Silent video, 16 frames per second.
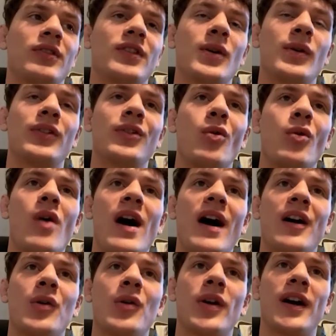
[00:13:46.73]
there was a
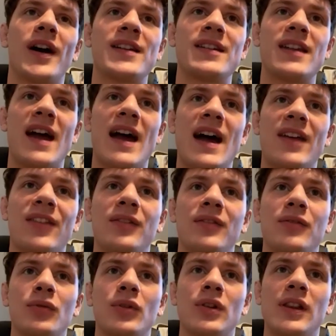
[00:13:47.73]
while where I
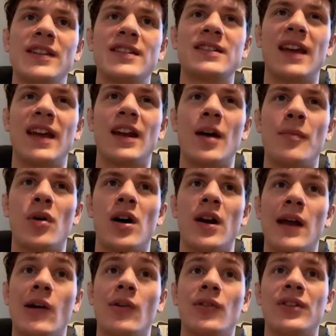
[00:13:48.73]
hadn't really stayed up
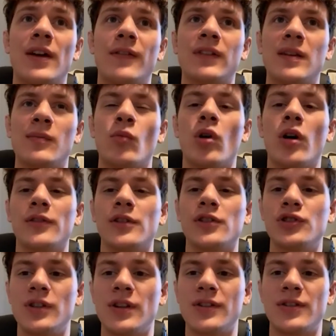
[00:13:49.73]
on it. I was definitely more on the
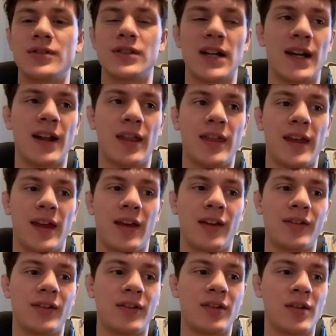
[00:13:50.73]
jiu-jitsu side of
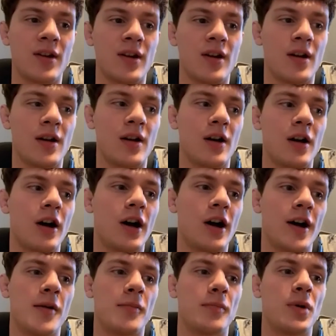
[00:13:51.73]
things.
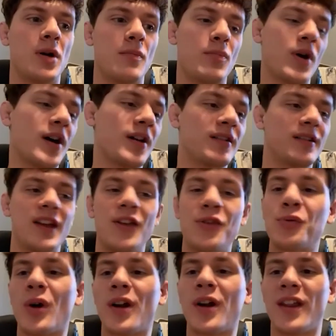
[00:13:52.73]
Um, but
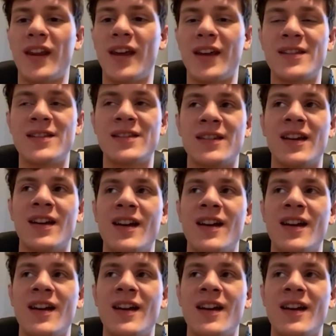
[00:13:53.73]
is what it is.